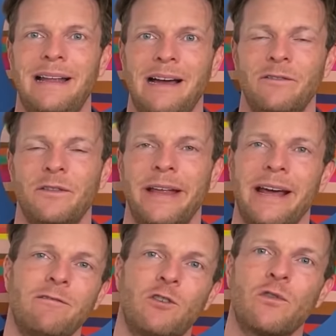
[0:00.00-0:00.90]
life
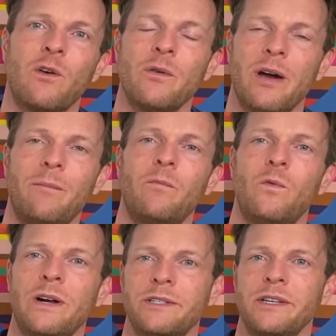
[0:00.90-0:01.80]
and I've grown up
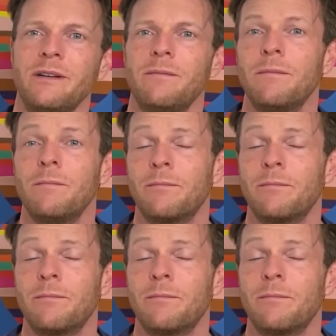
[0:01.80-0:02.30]
watching